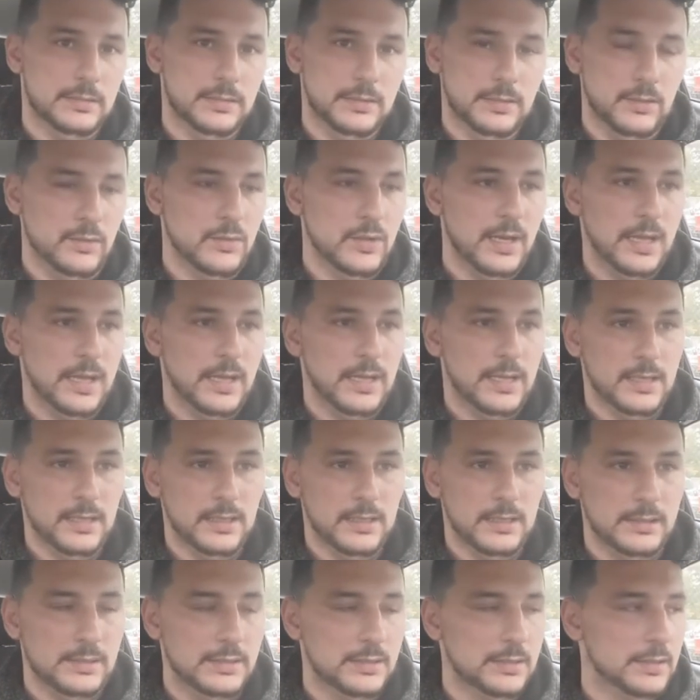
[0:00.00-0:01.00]
You
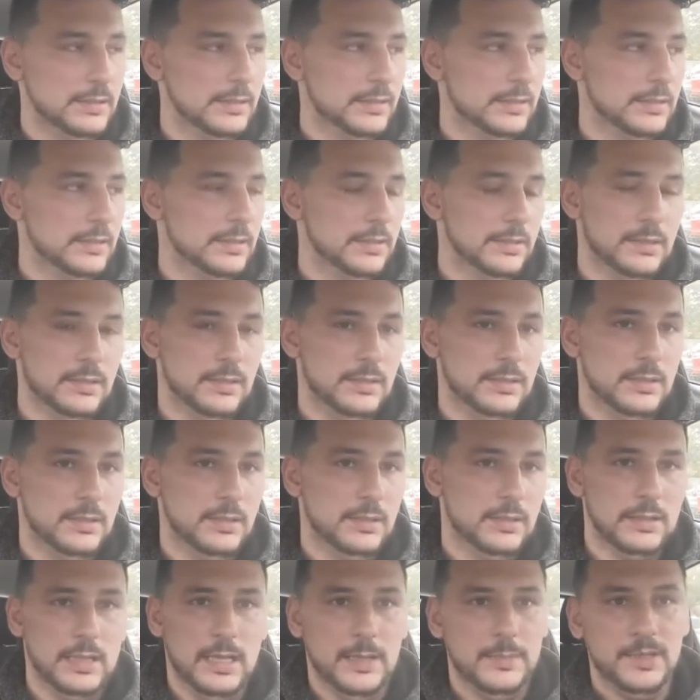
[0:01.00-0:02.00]
had
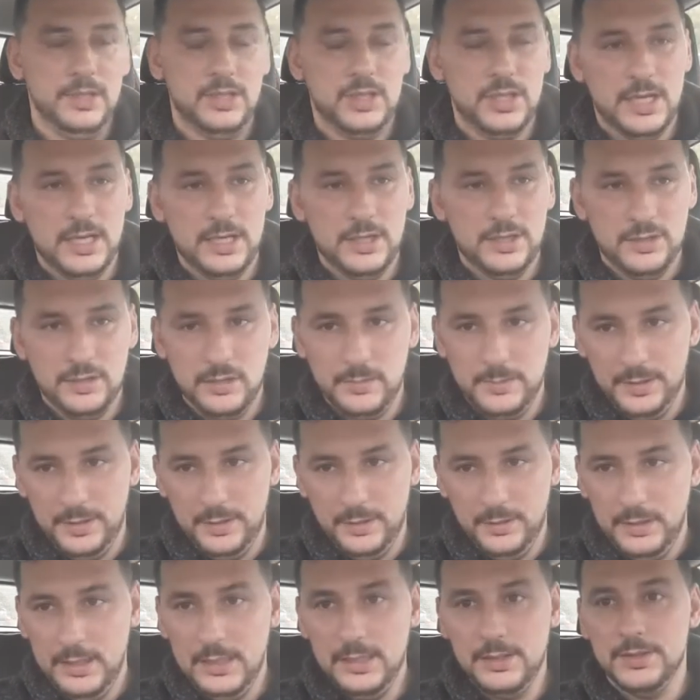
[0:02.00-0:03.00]
climate change in the
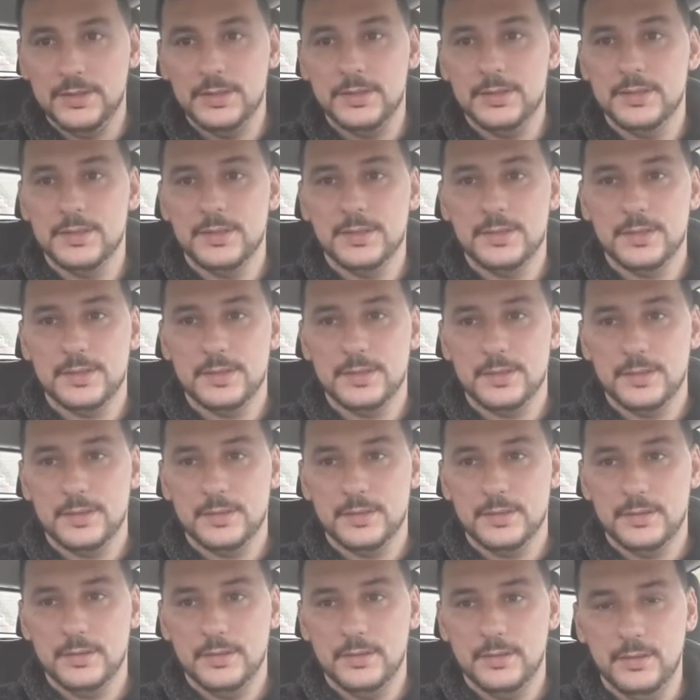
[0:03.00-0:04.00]
Middle Ages.
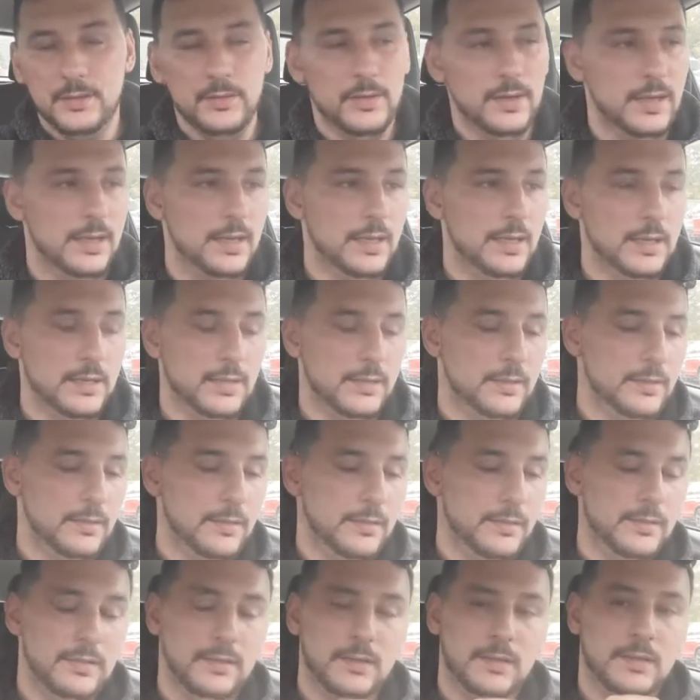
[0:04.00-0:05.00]
You had
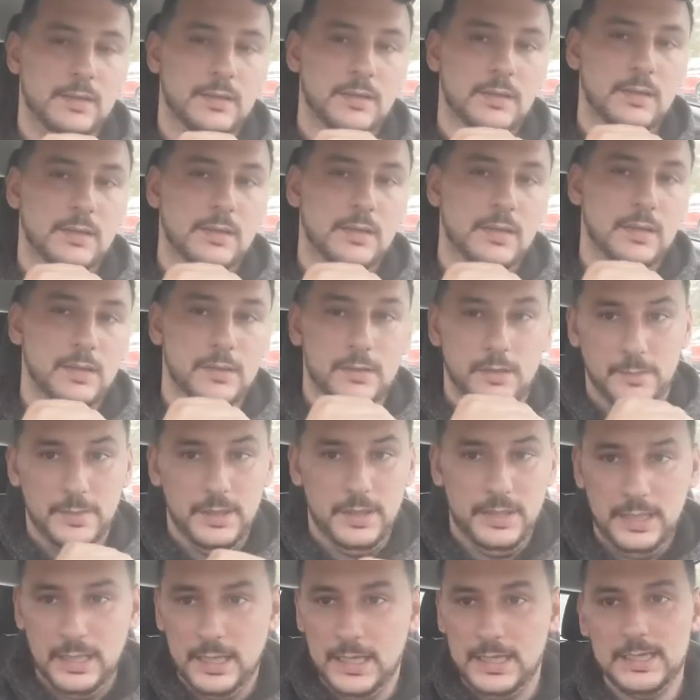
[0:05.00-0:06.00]
the
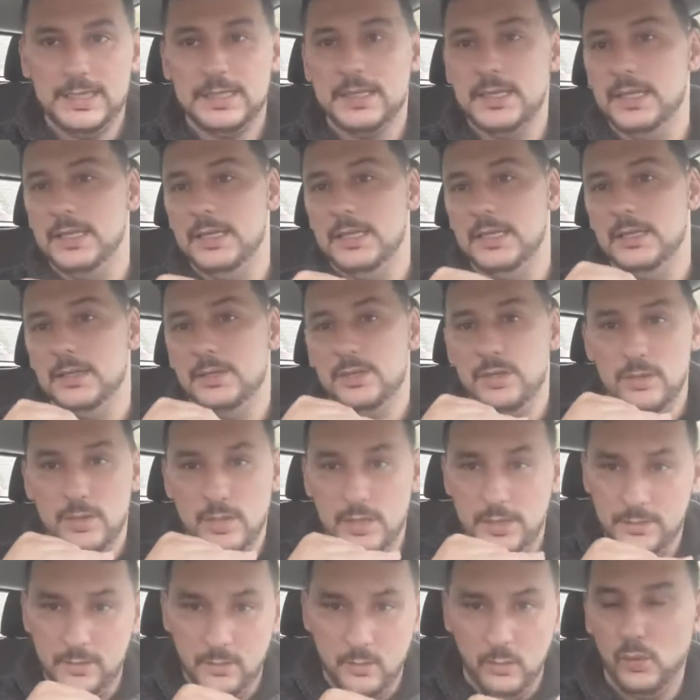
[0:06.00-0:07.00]
mini ice age. You
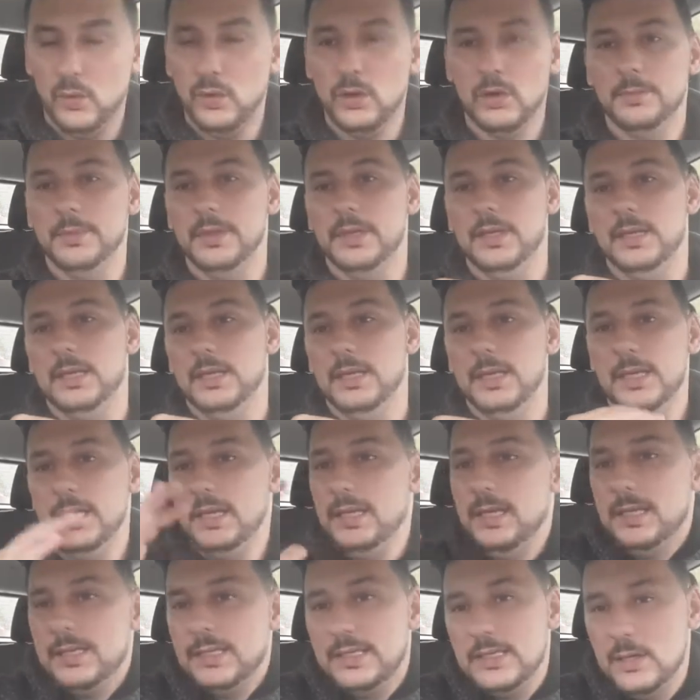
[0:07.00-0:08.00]
had the warming.
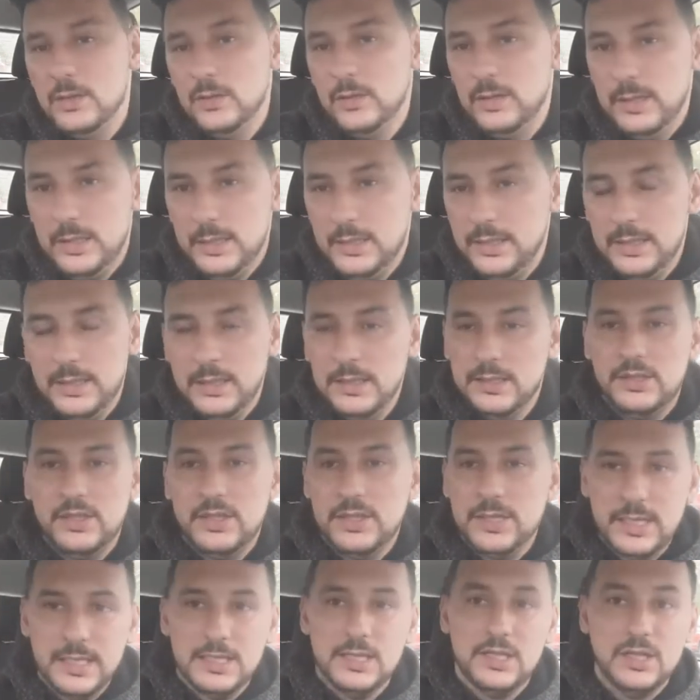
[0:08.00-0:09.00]
It
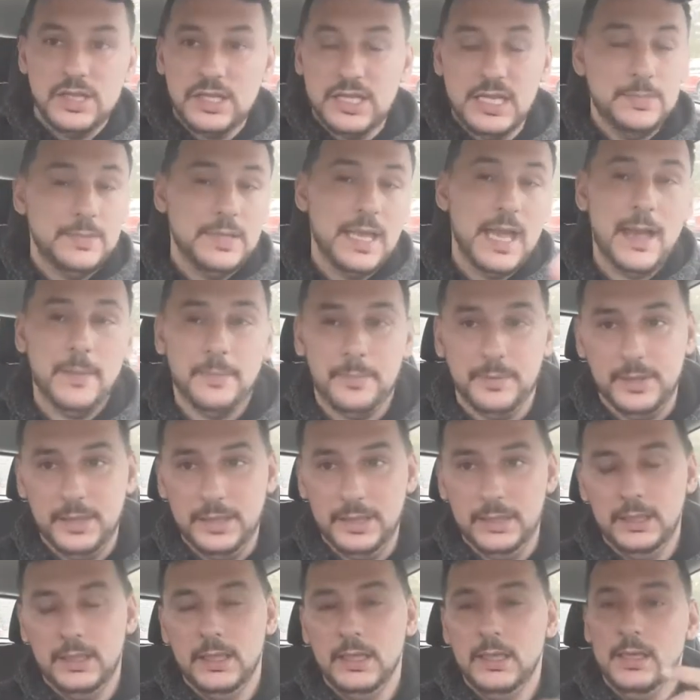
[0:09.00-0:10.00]
just keeps
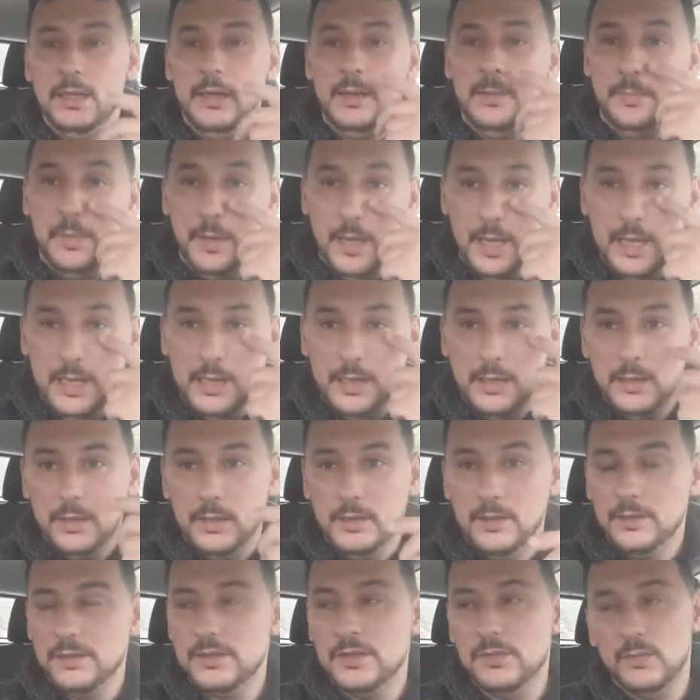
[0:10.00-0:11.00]
happening. But
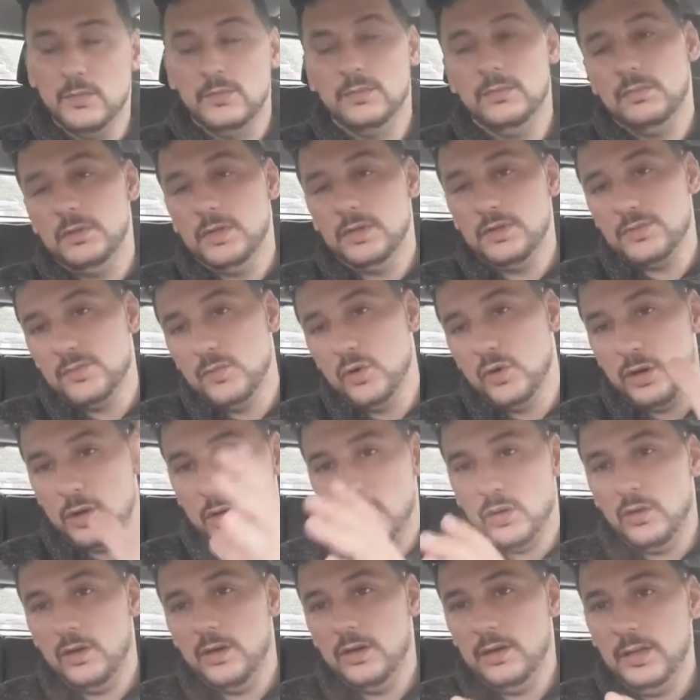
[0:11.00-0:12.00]
there's more
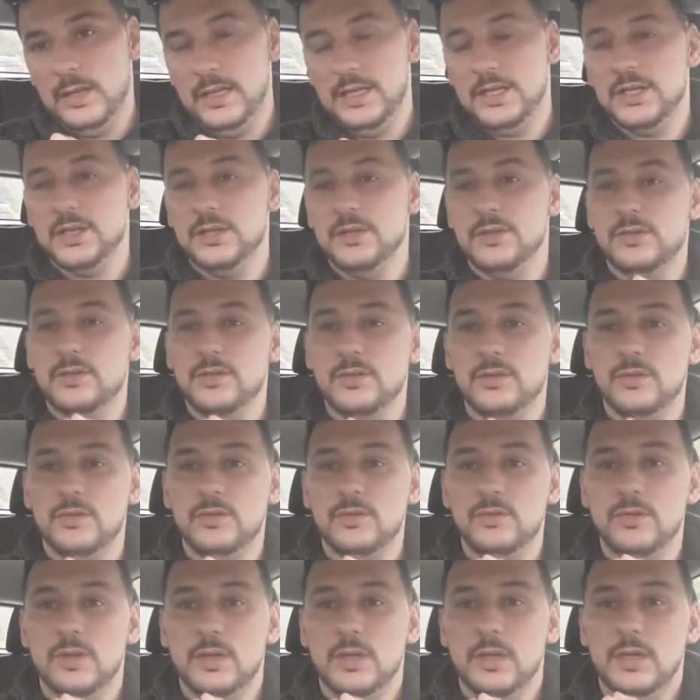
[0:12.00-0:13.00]
correlation
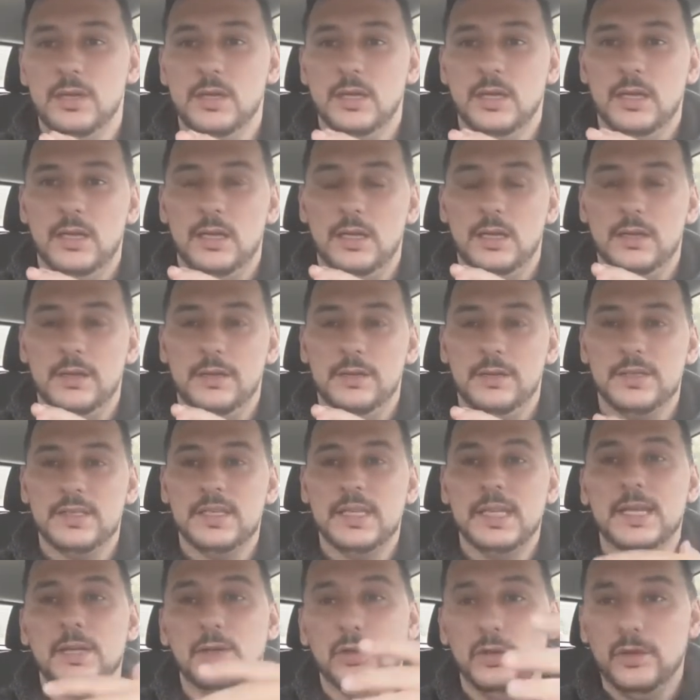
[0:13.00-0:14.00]
to the
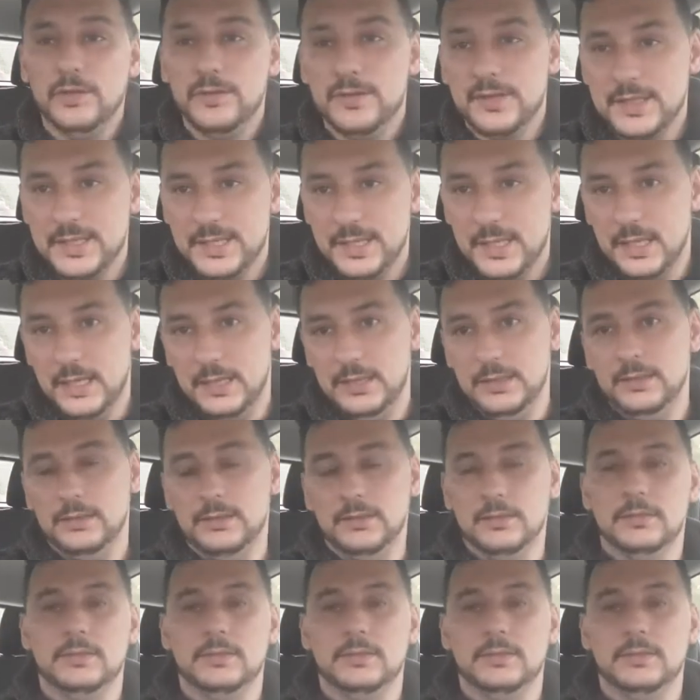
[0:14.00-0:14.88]
cycle of the sun.